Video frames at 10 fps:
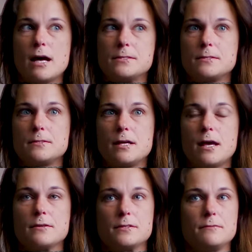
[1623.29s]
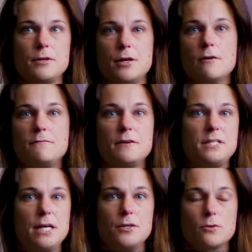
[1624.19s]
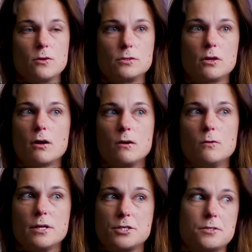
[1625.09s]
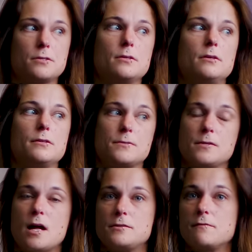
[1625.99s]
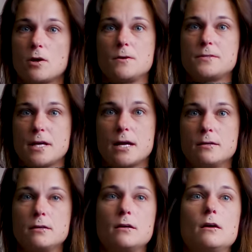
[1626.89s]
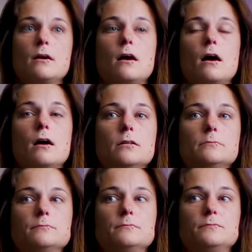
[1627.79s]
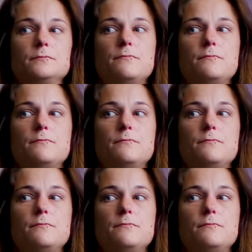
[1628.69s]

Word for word: as you know, a 15-year-old girl, which there's lots of girls there, you're